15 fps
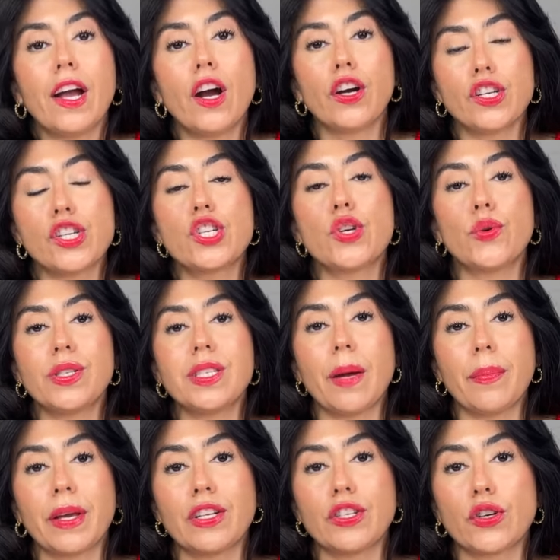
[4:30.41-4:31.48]
aren't you
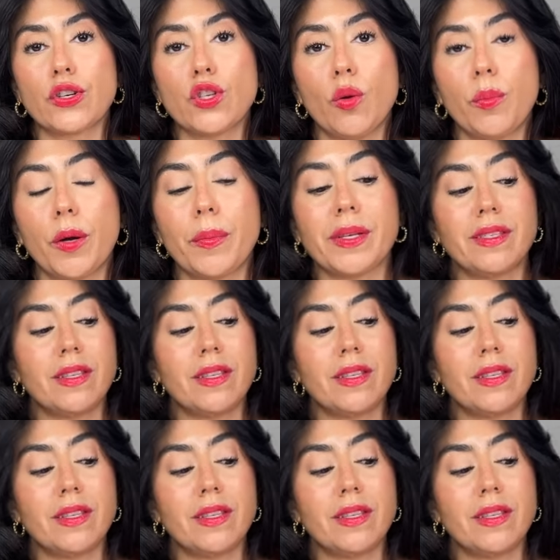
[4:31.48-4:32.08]
stepping into your soul purpose?